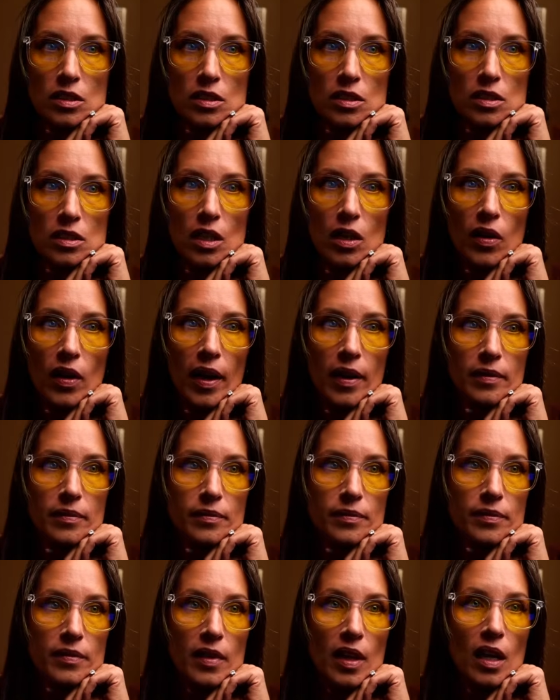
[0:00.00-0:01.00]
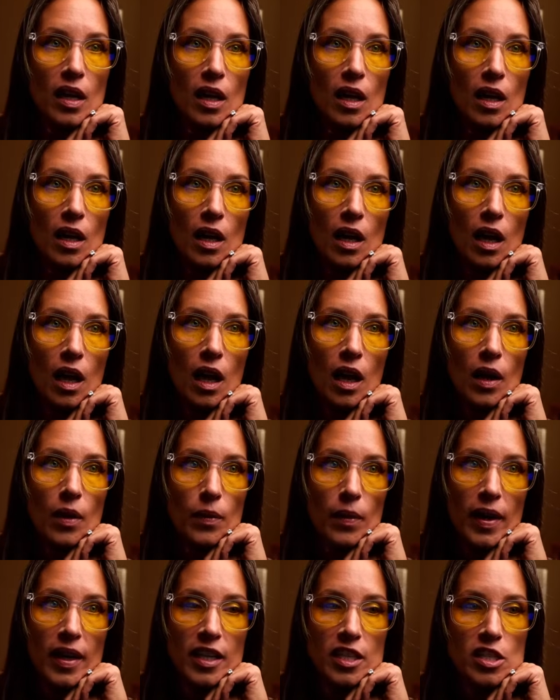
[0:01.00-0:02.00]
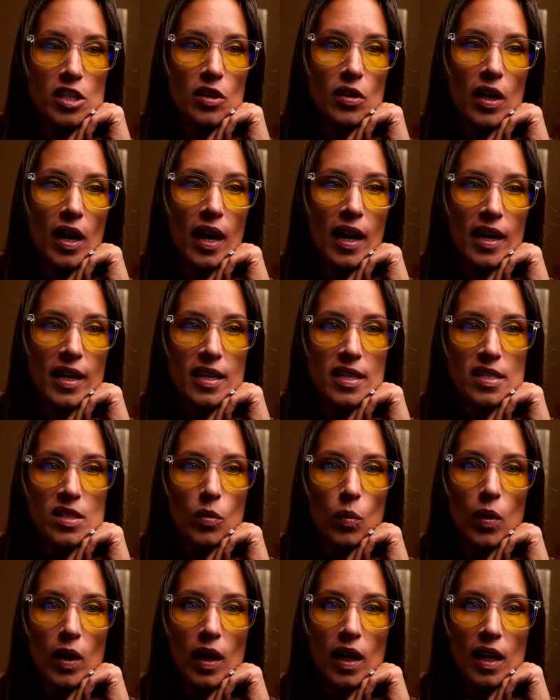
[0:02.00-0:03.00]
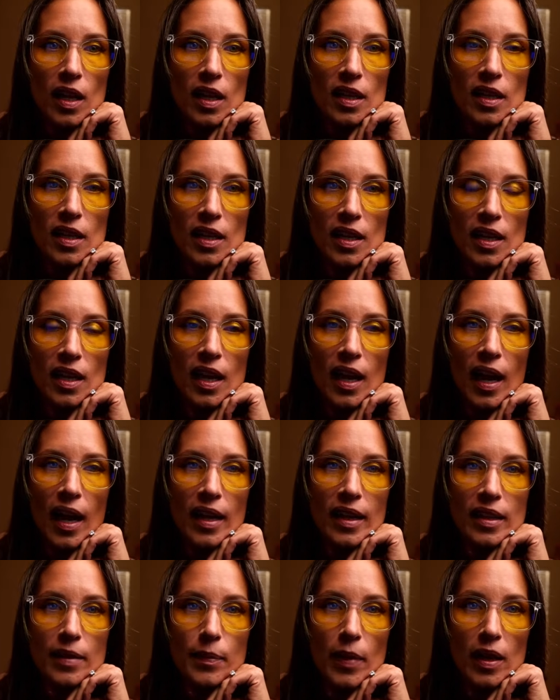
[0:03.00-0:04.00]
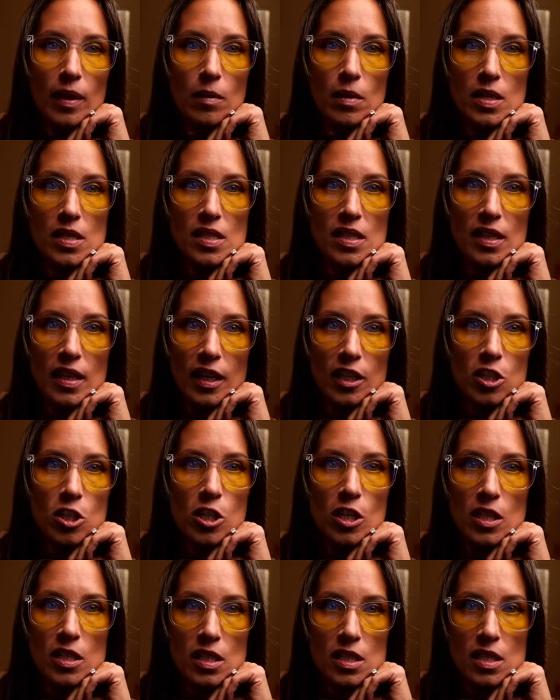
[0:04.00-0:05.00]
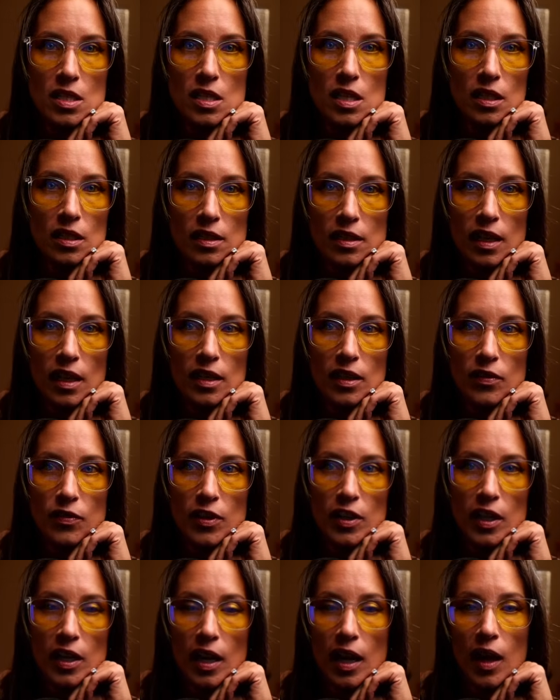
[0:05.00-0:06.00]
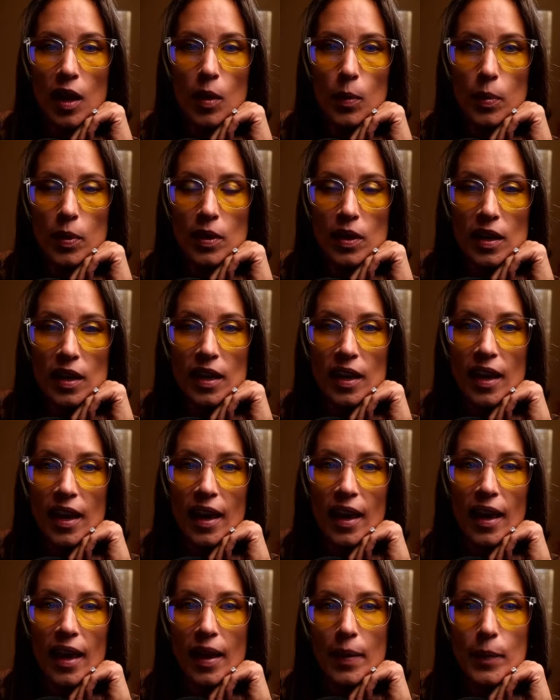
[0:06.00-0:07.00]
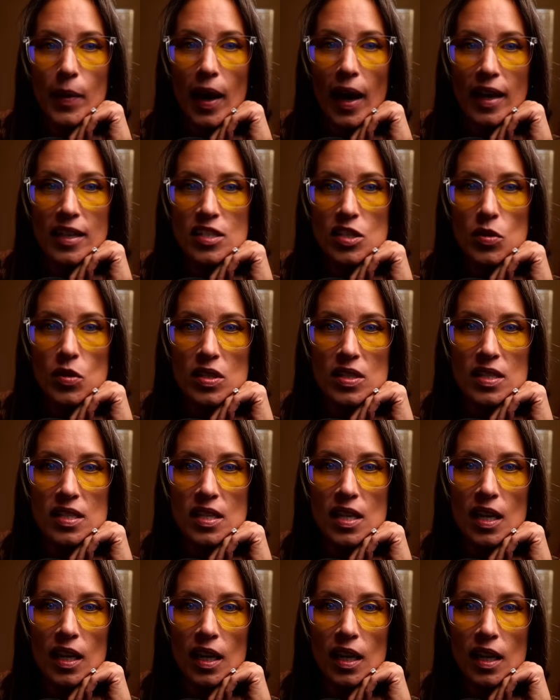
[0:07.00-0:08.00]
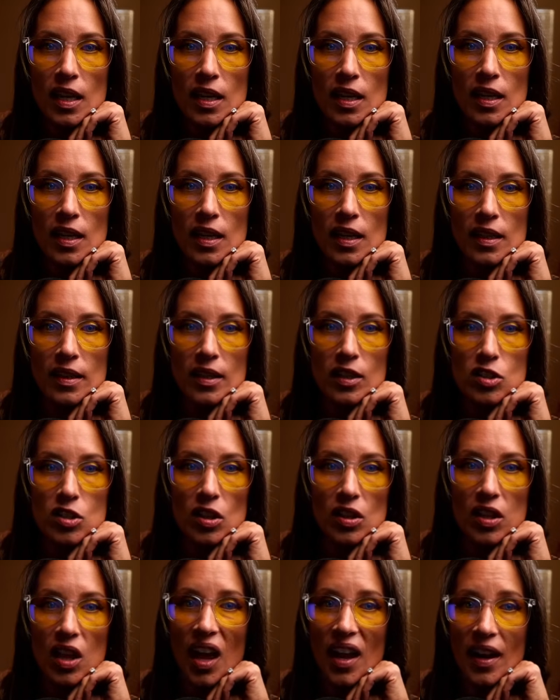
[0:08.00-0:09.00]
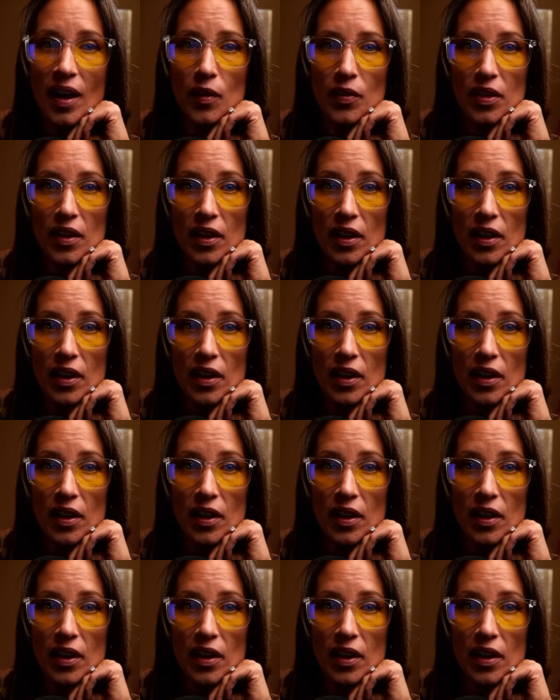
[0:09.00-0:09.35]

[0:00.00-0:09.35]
Okay. All right, you guys. Well, I made my selections. Thank you for your help. But as you can see, there's a lot out there.